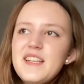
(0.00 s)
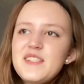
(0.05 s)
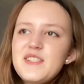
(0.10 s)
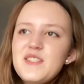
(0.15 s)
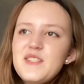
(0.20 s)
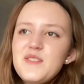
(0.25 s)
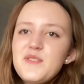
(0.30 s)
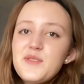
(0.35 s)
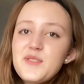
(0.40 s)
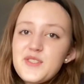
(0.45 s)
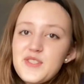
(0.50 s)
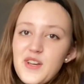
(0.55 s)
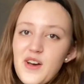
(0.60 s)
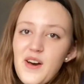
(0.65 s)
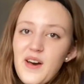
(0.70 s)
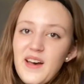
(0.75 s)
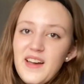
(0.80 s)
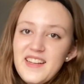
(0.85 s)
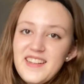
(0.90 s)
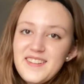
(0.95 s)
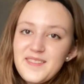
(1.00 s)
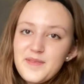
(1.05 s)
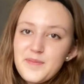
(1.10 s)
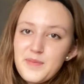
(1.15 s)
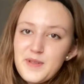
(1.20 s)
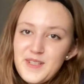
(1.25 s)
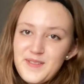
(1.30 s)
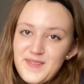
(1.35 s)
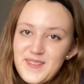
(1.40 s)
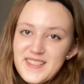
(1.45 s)
as you saw in
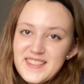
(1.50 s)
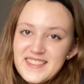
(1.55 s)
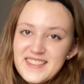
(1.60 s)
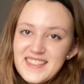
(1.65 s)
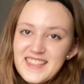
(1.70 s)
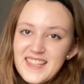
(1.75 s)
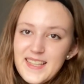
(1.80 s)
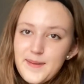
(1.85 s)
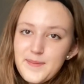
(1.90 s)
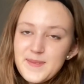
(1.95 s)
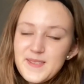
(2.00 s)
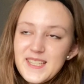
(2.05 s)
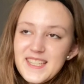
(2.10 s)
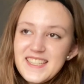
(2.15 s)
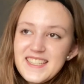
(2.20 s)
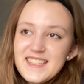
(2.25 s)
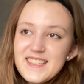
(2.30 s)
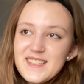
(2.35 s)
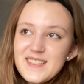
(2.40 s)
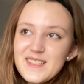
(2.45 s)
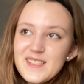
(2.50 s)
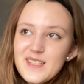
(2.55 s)
previous clips, it is